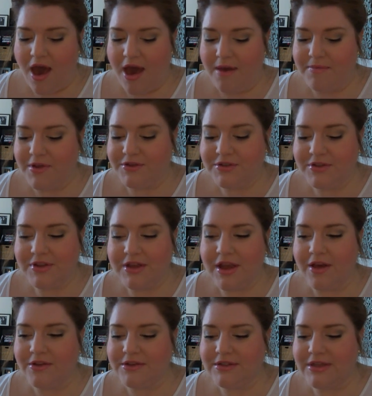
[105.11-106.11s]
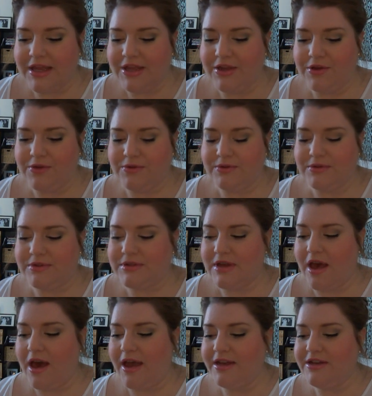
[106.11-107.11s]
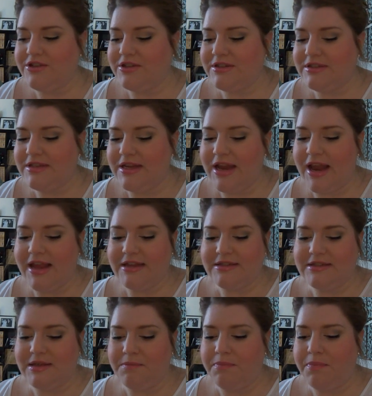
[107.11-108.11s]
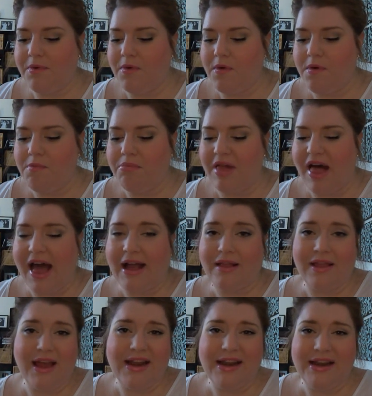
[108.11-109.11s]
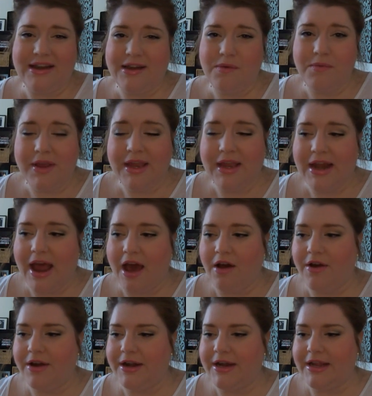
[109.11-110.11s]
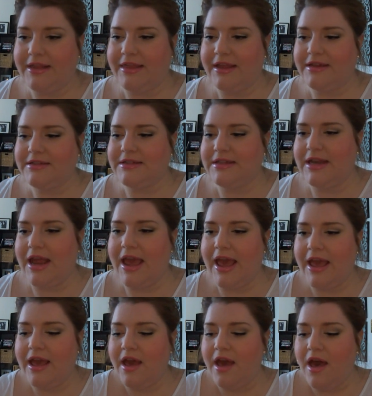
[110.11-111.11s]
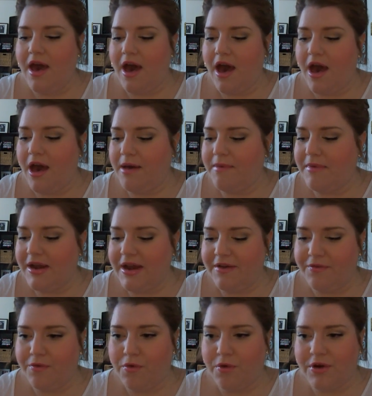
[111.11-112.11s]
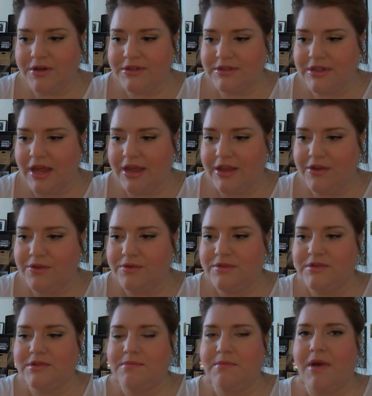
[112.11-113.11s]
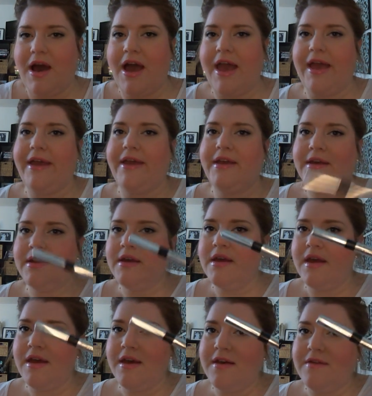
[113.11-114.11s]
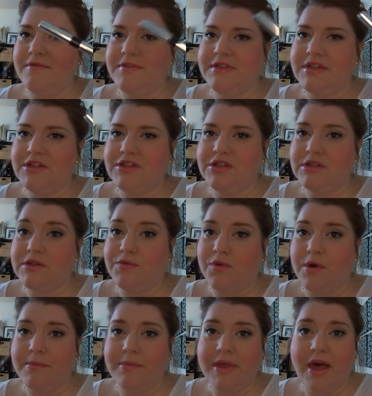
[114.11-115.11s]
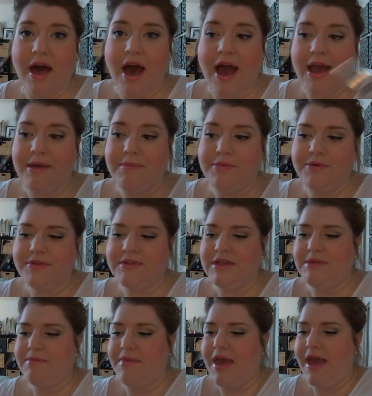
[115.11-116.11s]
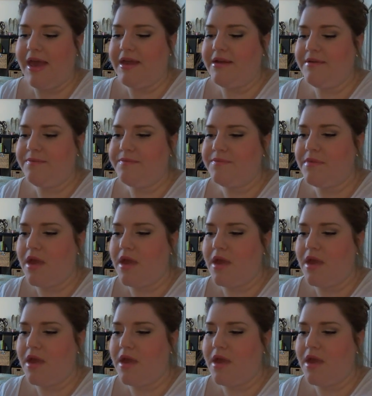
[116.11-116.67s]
Um, those are the colors I used. I just did a simple black line. I didn't wing it out or anything today. Um, and of course I used my Physicians Formula Eye Boosting Pen.